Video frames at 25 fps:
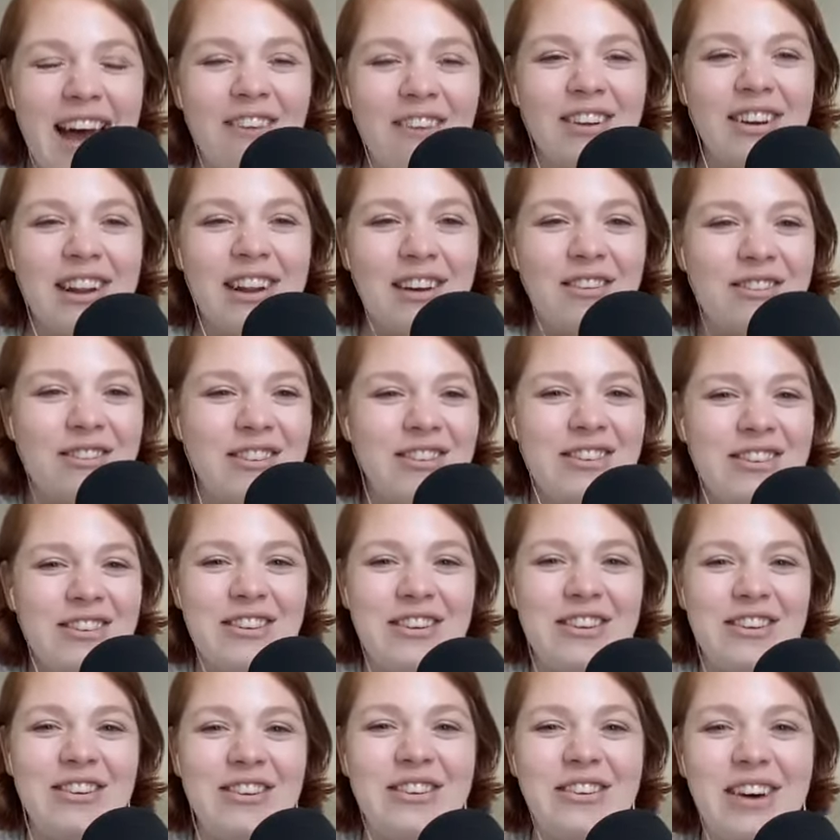I would love
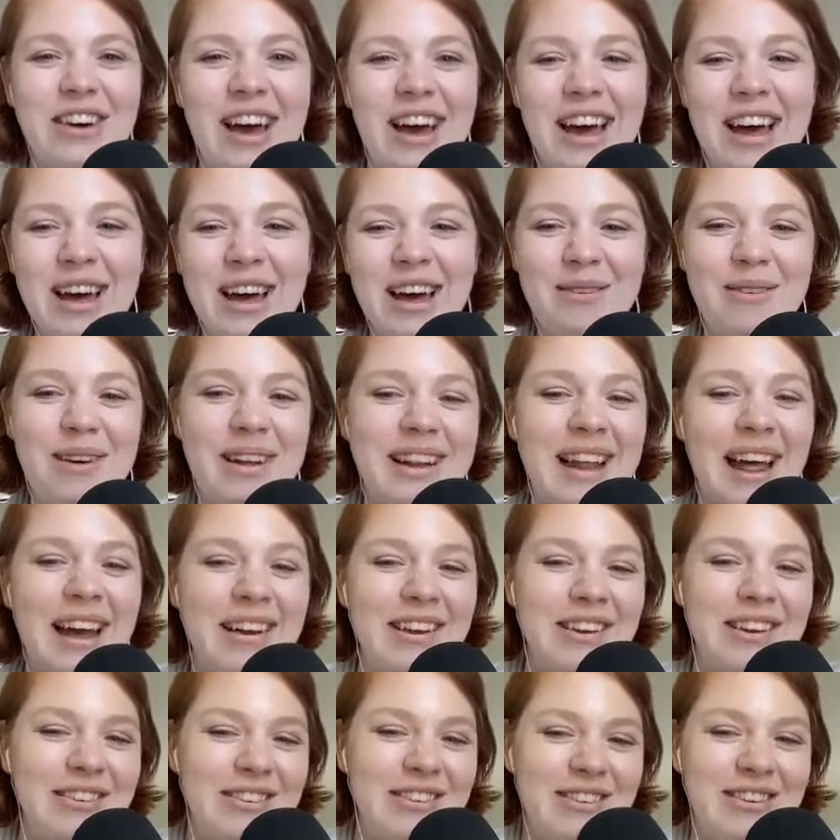to uh, allow
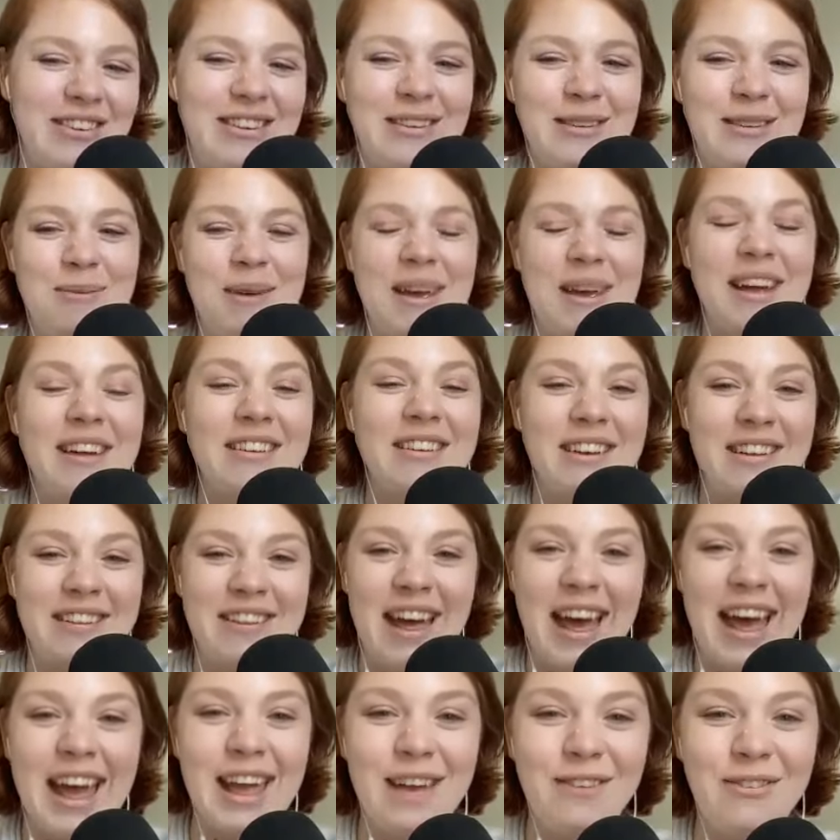you to expand on
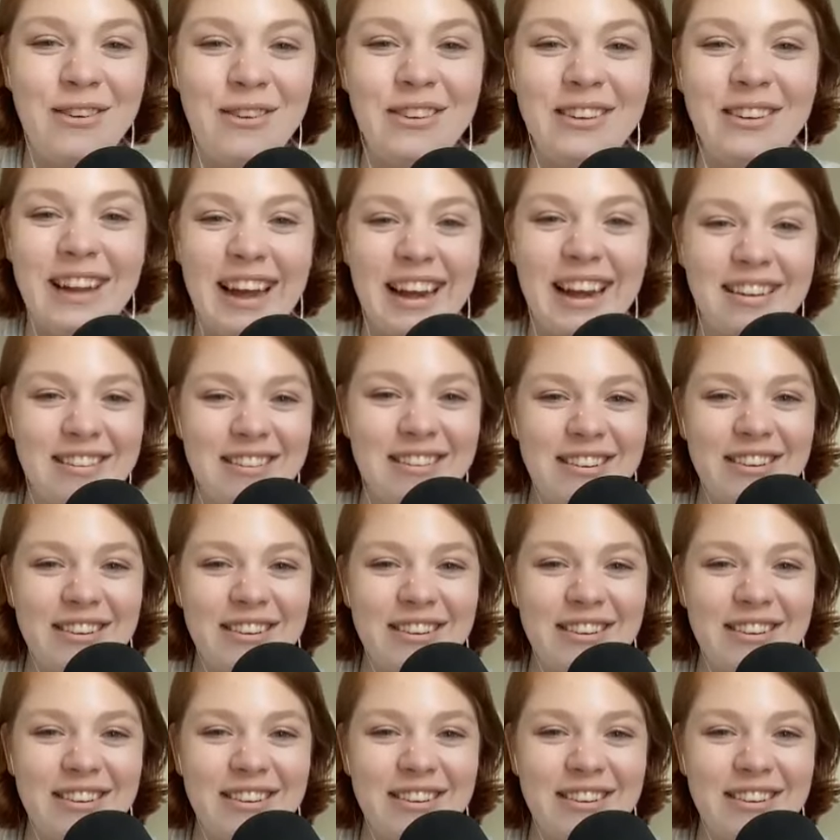that if you'd like